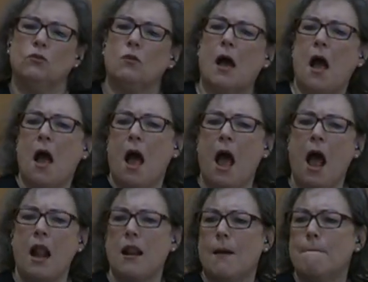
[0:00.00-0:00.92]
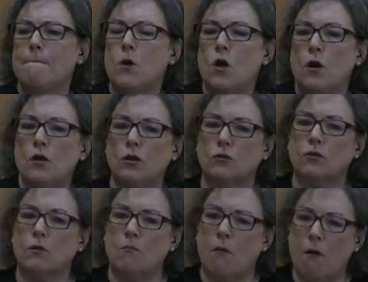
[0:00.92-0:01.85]
of Russian army
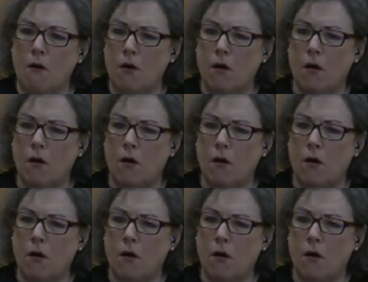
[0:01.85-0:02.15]
in